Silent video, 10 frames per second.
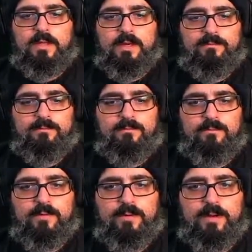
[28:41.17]
at it from
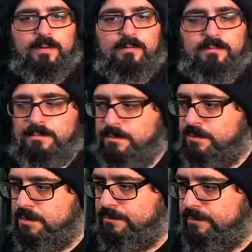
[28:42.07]
far down,
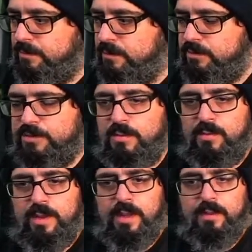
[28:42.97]
see if it looks
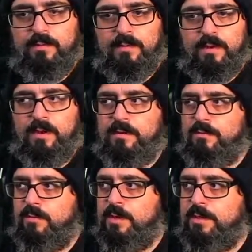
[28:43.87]
okay or not or
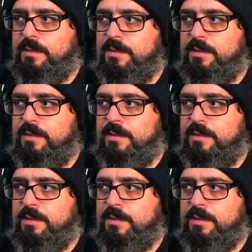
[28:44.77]
what.